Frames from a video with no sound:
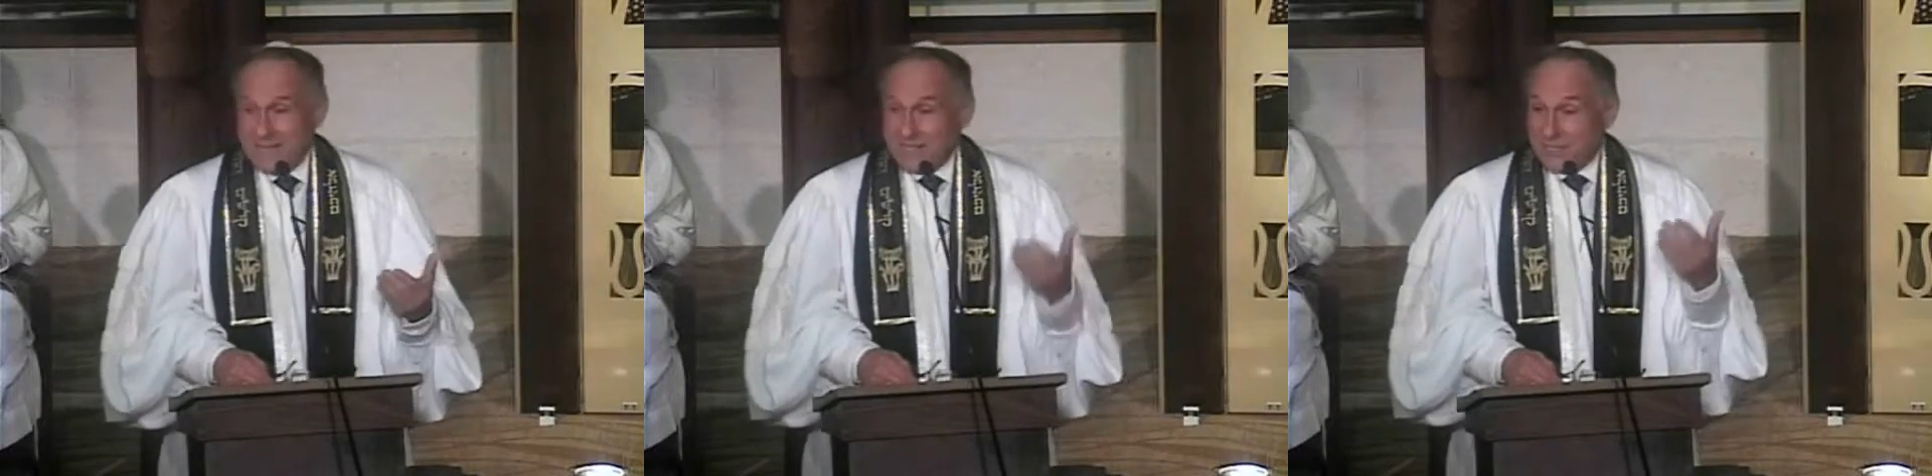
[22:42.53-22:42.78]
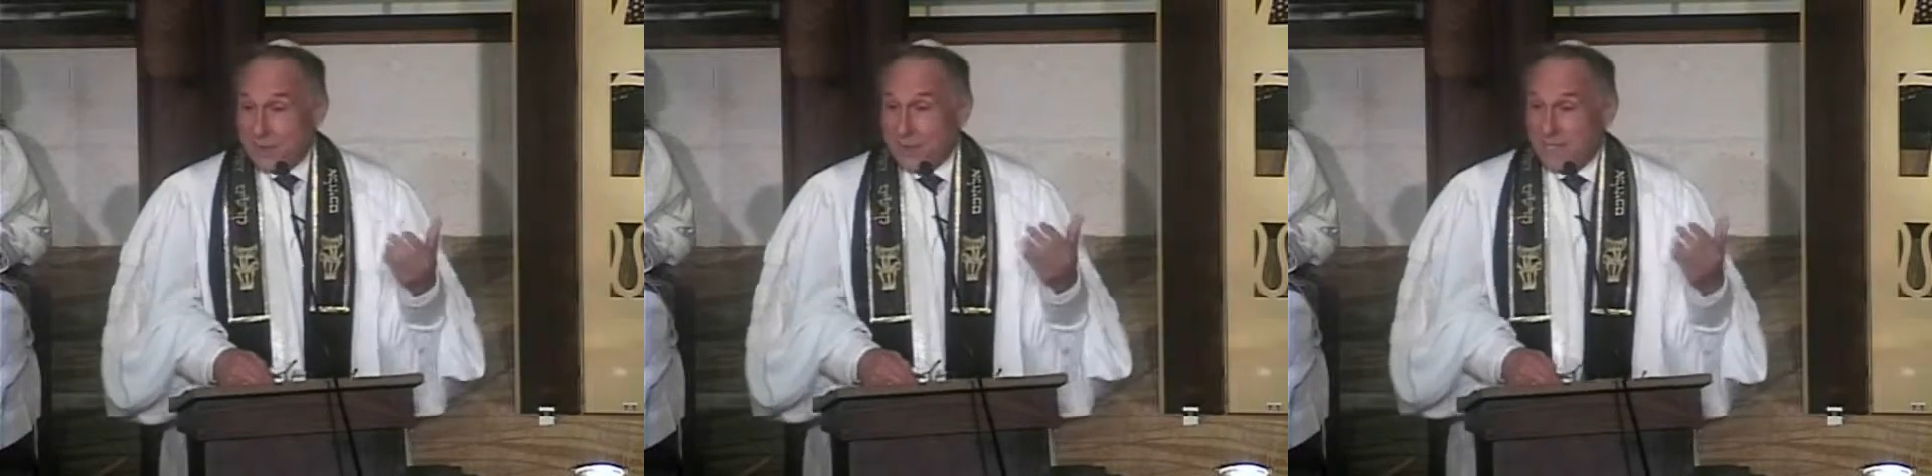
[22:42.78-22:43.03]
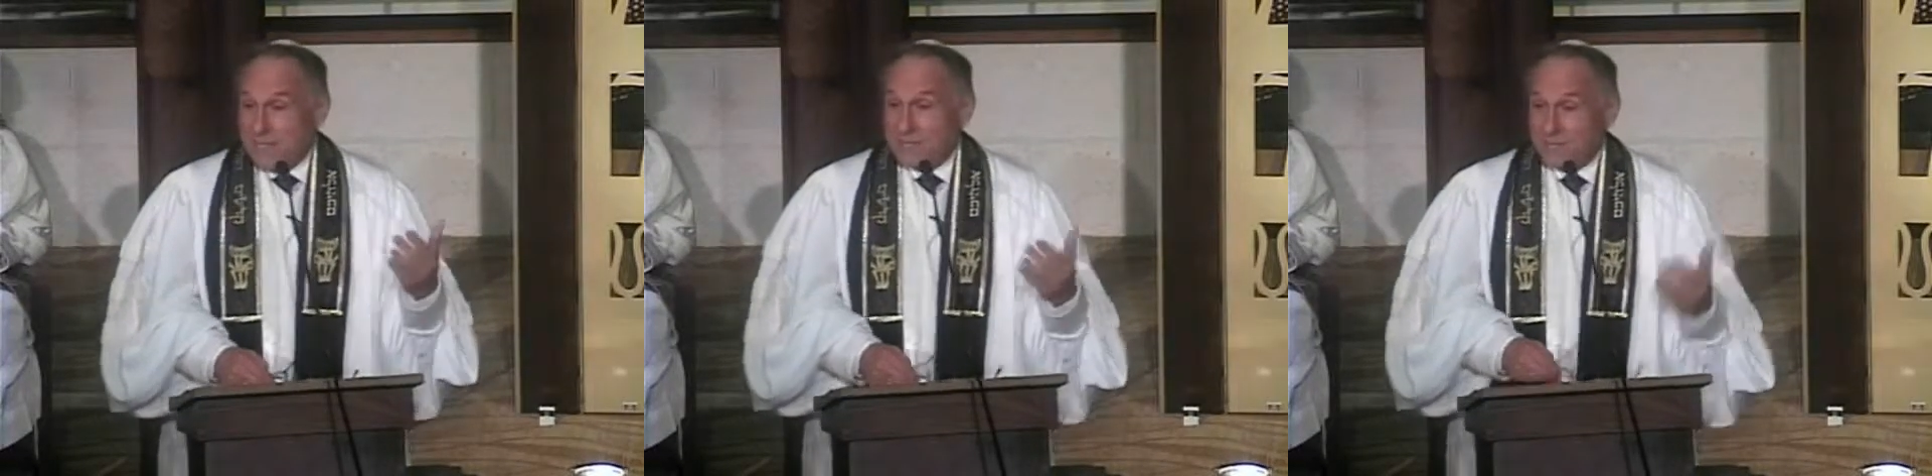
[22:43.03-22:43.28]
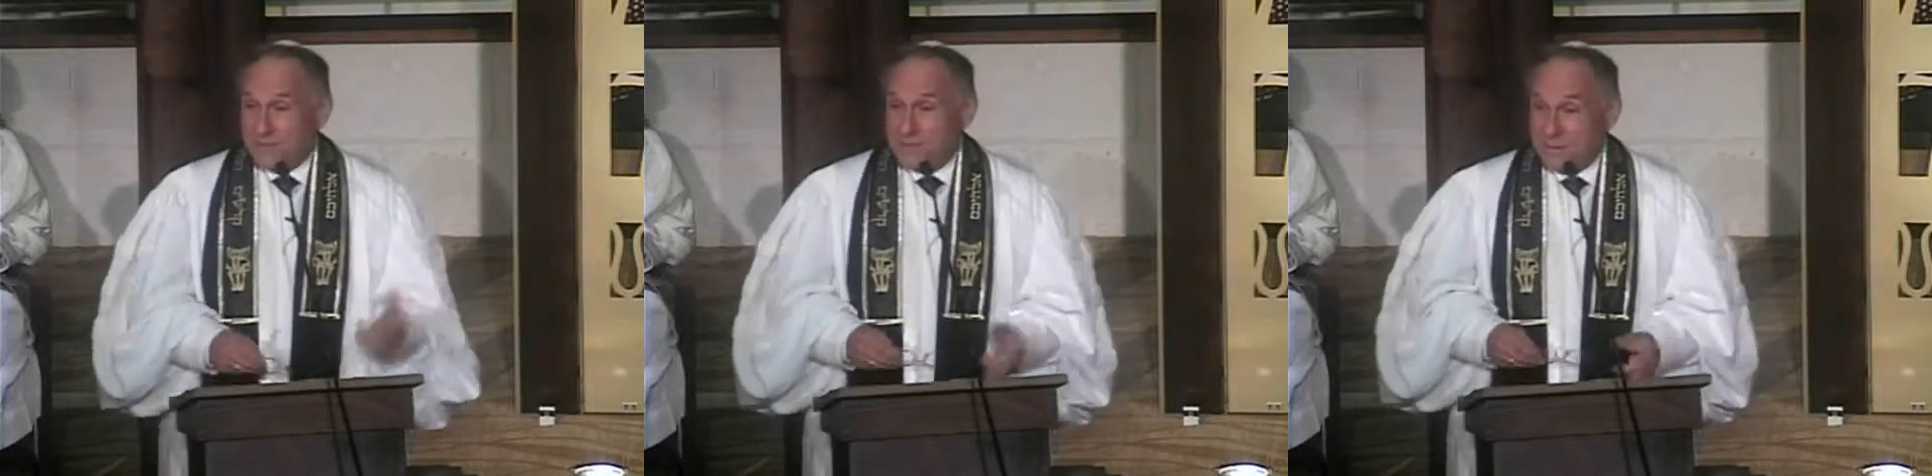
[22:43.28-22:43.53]
is there a
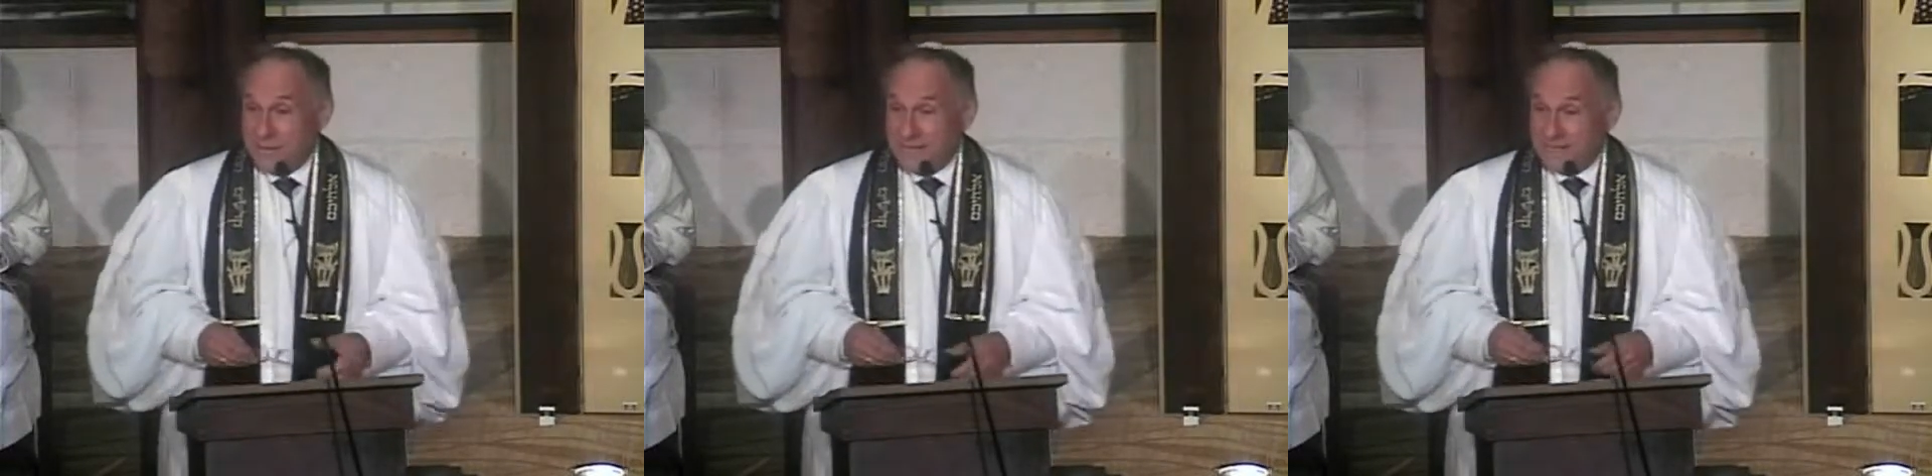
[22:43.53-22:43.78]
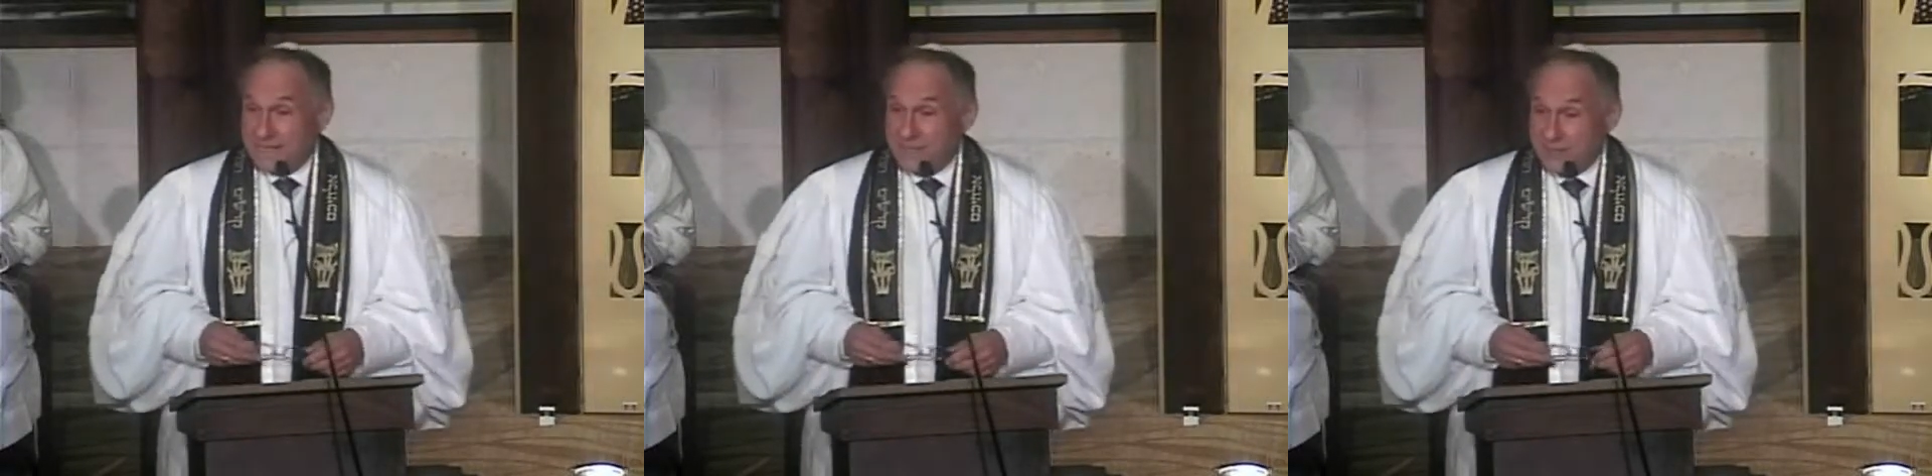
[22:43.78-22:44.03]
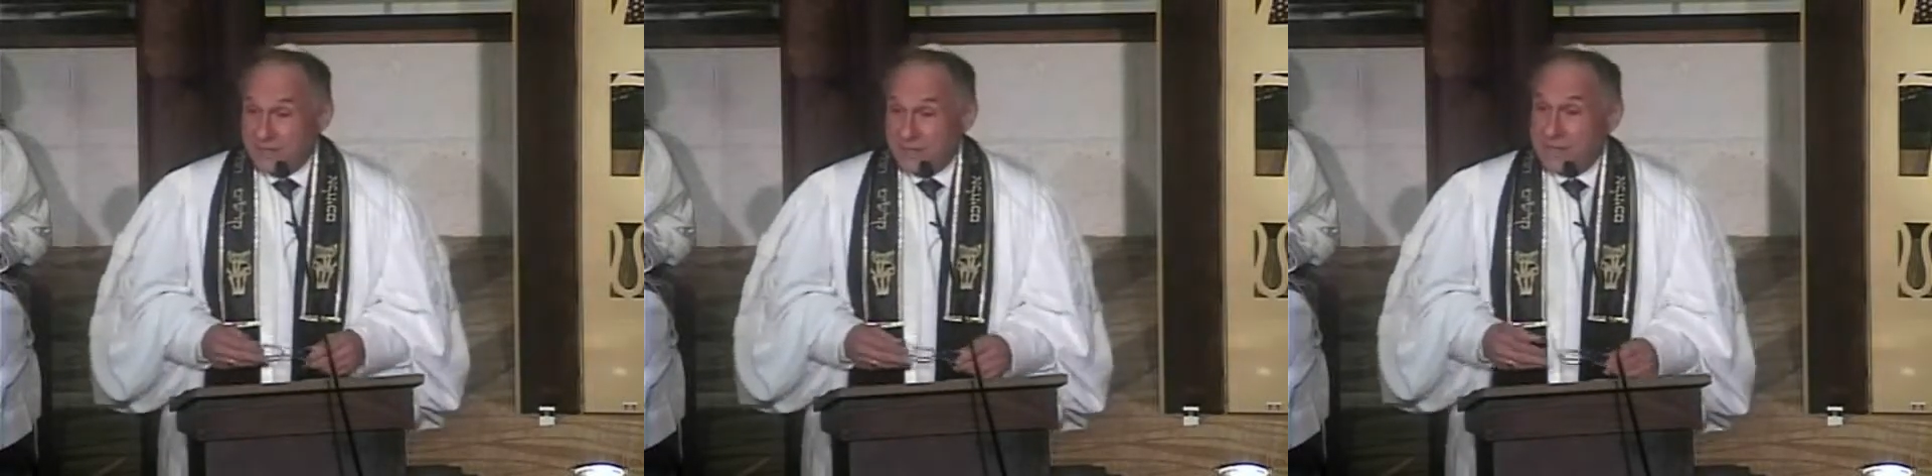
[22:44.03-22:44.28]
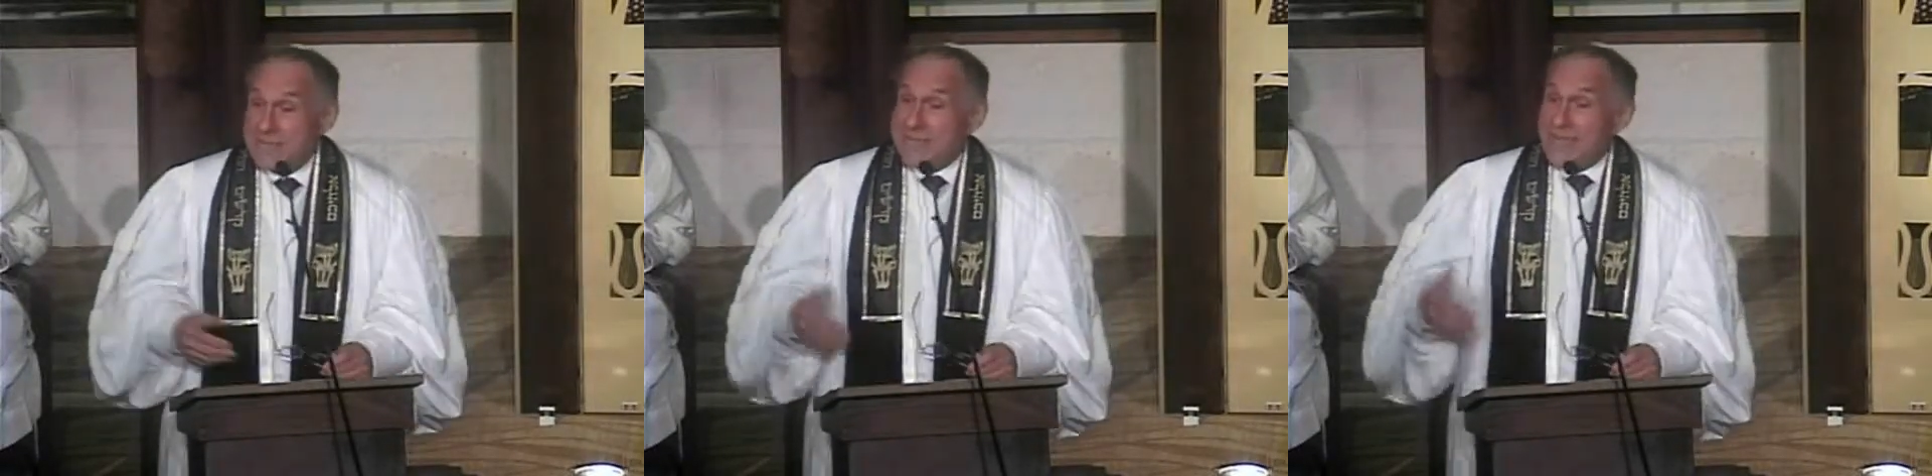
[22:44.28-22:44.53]
place for Shabbat dinner?